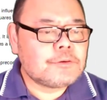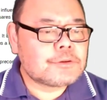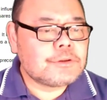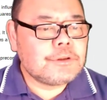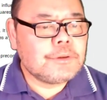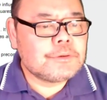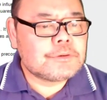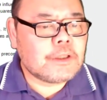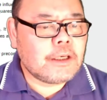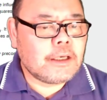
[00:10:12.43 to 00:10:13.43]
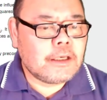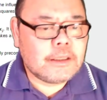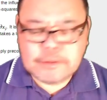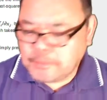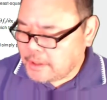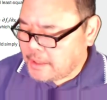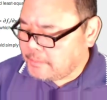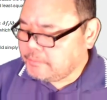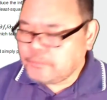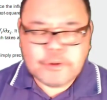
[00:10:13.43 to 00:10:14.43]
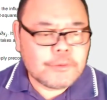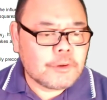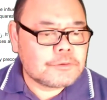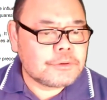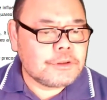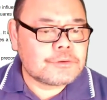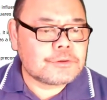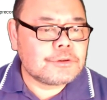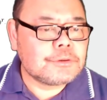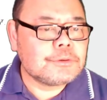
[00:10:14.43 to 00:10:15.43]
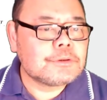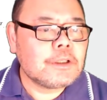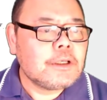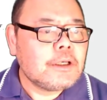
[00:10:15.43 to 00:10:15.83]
introduce uh, the problem we want to introduce